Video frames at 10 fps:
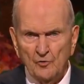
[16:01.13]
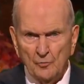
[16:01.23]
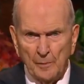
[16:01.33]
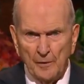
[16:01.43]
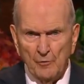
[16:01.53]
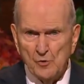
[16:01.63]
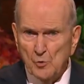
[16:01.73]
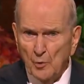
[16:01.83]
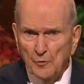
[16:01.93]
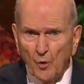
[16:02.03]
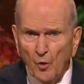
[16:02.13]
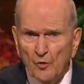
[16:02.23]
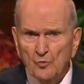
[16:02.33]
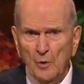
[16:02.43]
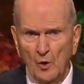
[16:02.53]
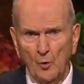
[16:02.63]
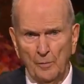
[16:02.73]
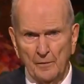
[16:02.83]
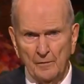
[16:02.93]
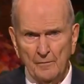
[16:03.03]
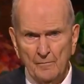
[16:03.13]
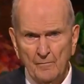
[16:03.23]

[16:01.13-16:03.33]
Spiritual doors will open.